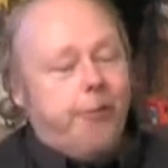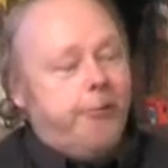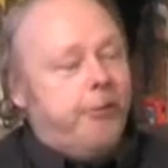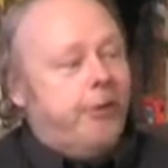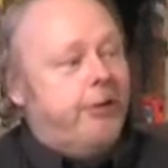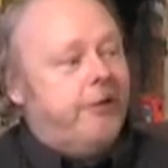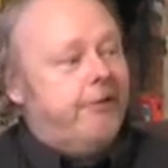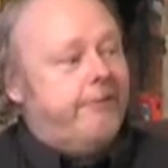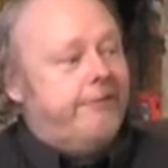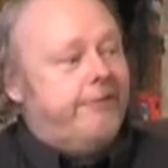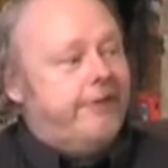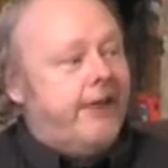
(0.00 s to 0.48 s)

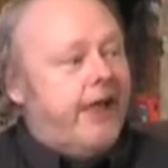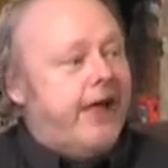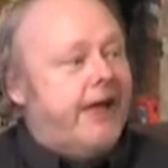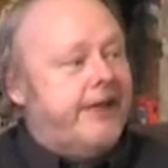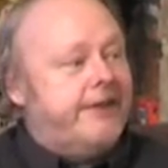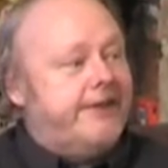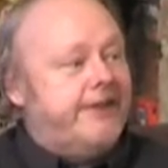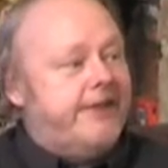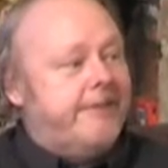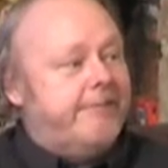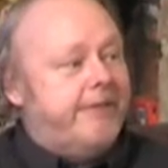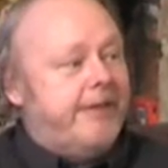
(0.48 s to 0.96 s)
all fly
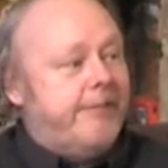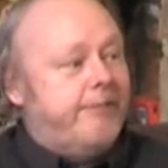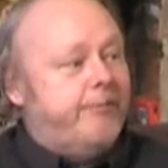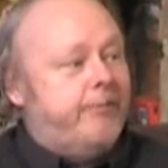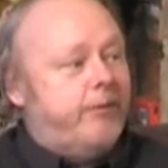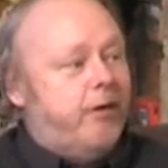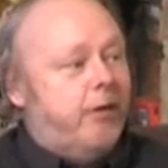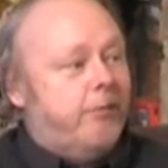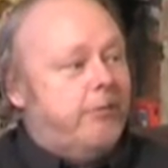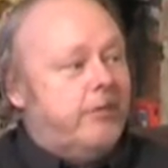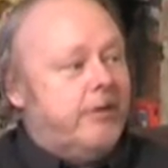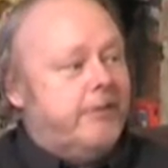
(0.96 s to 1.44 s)
tipping
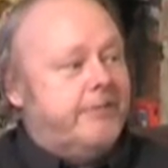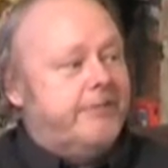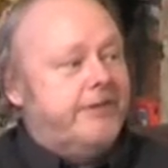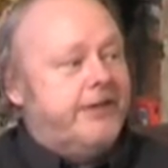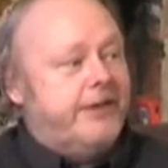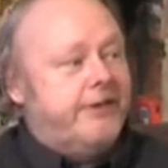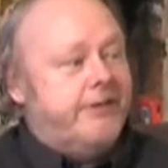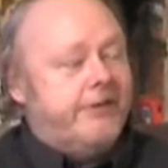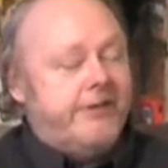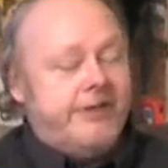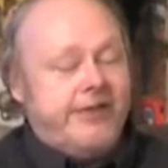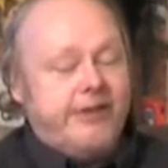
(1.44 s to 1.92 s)
problem,
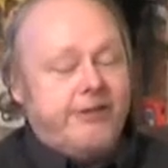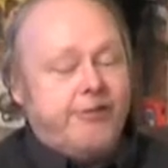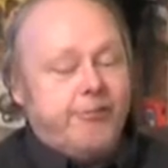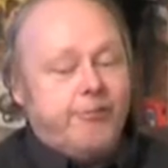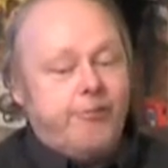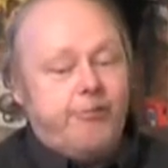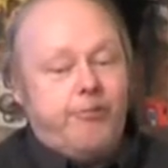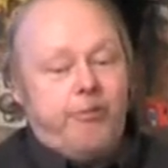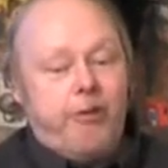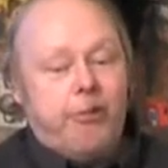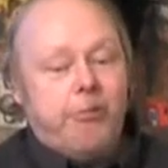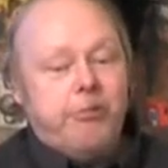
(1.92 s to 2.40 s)
you know. You
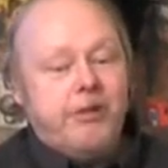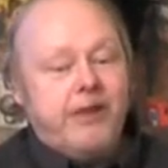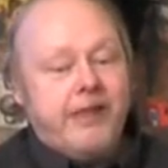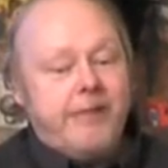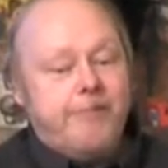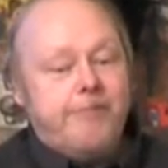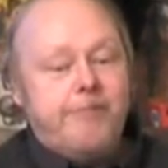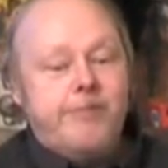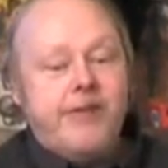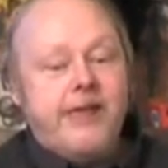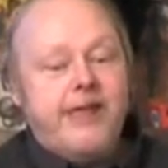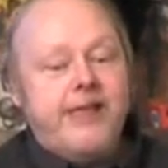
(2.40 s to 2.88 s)
could probably
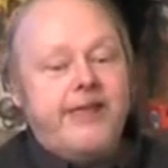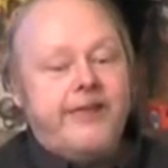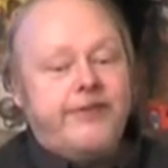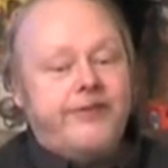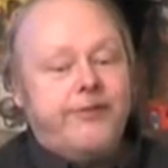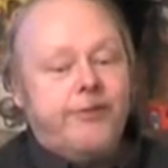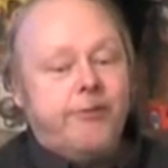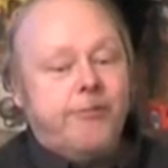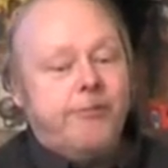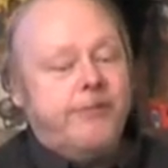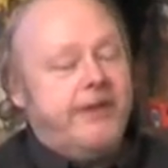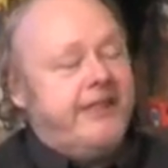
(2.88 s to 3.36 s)
pay
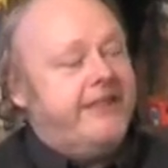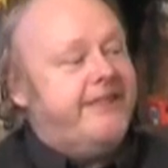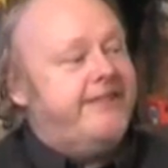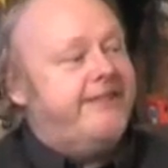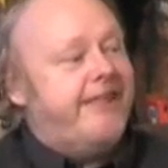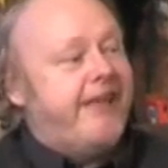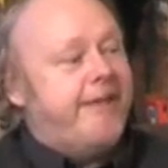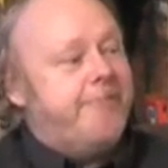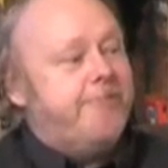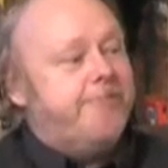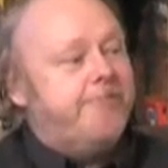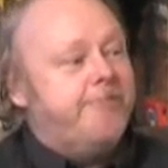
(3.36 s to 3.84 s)
somebody
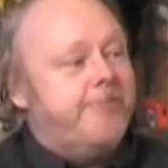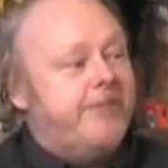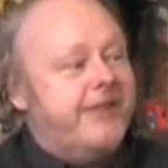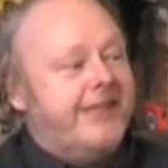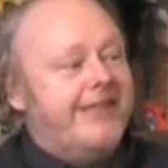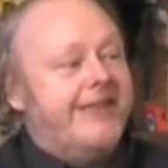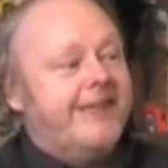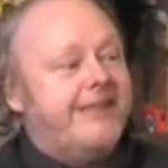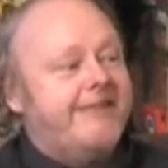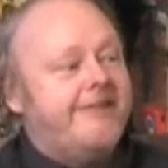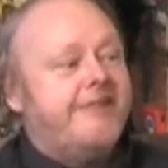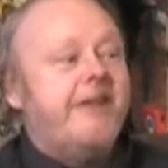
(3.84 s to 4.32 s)

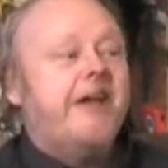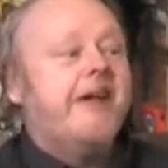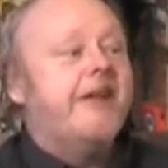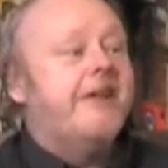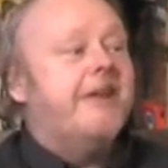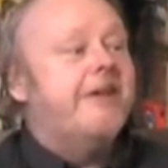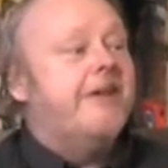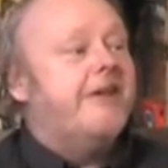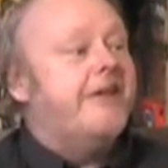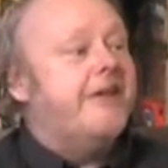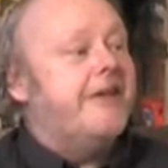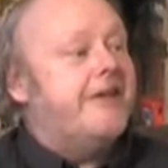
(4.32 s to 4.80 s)
10p a
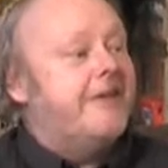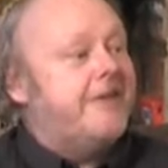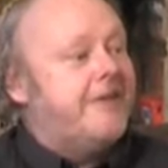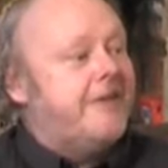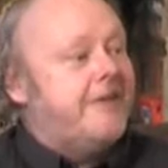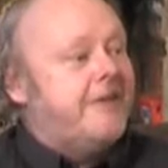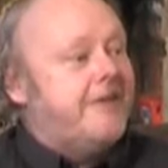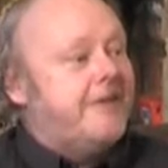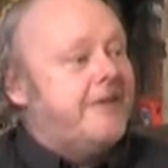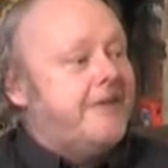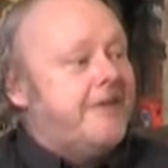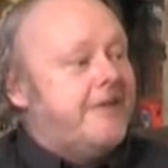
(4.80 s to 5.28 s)
tyre
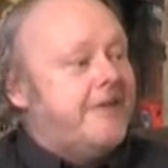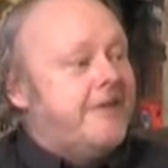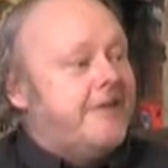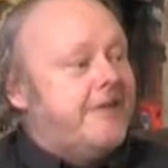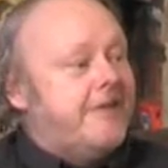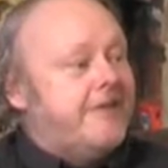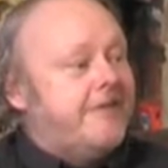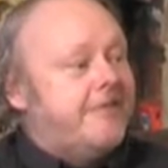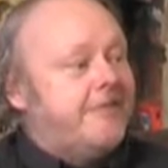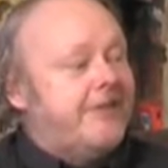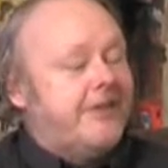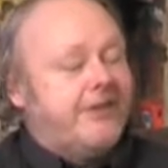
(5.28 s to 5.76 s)

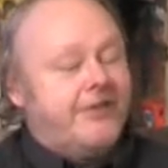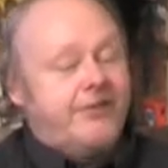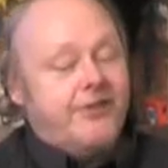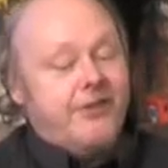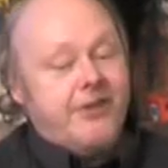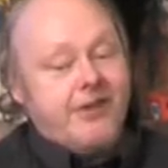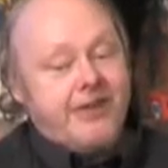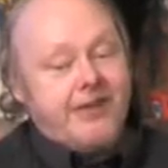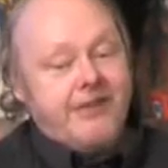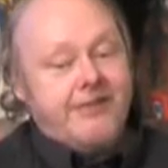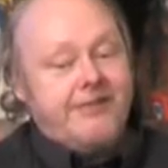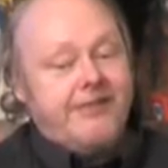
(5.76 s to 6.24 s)
to
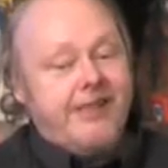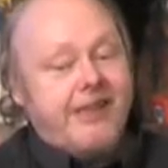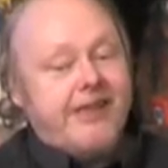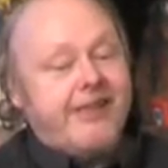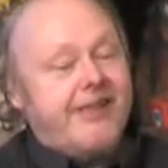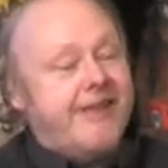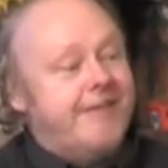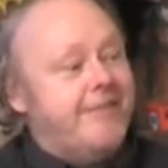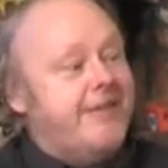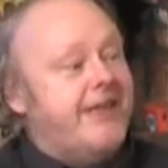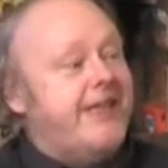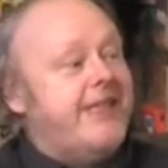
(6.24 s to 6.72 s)
sort of take
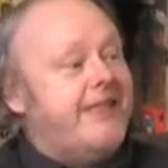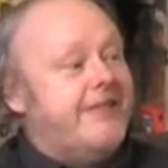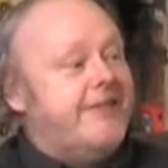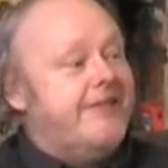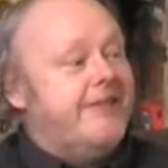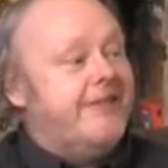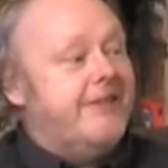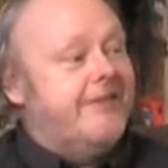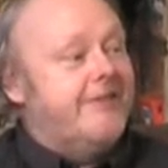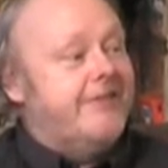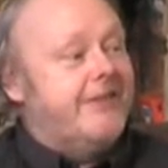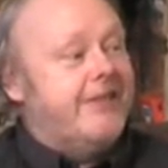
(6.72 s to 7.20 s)
them
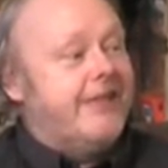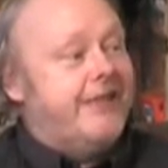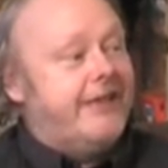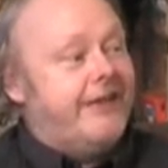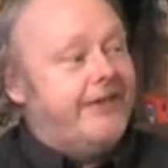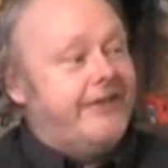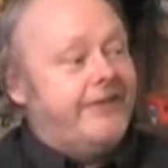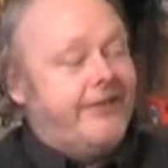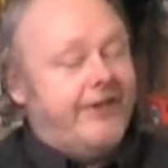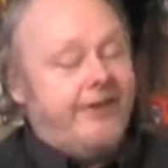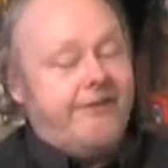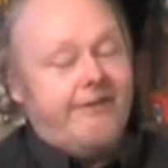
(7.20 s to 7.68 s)
in, you know,
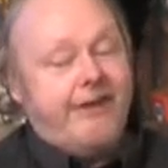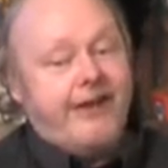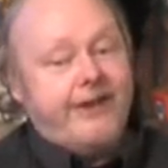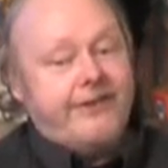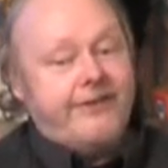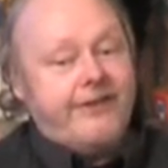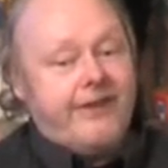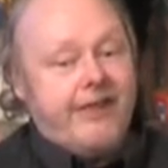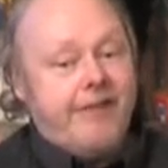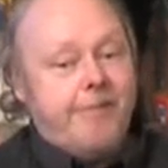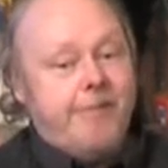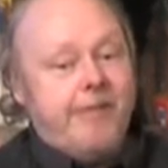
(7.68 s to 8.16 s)
sort of
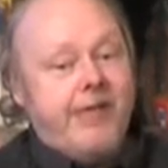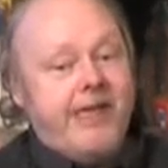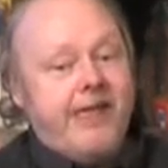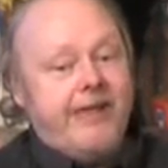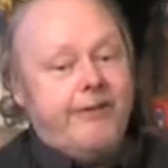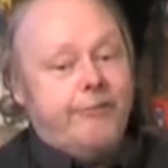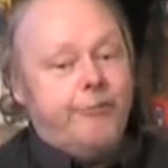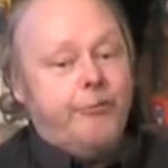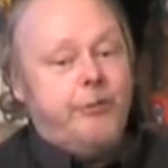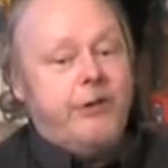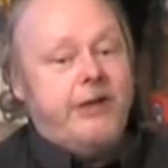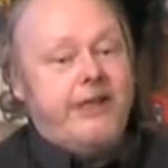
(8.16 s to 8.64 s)
actually make
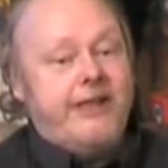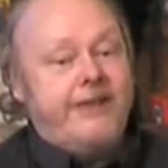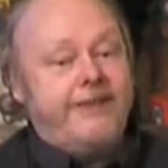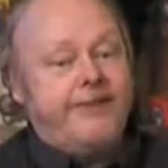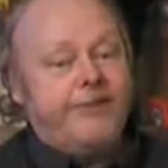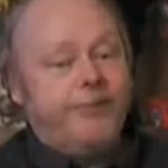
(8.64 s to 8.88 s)
waste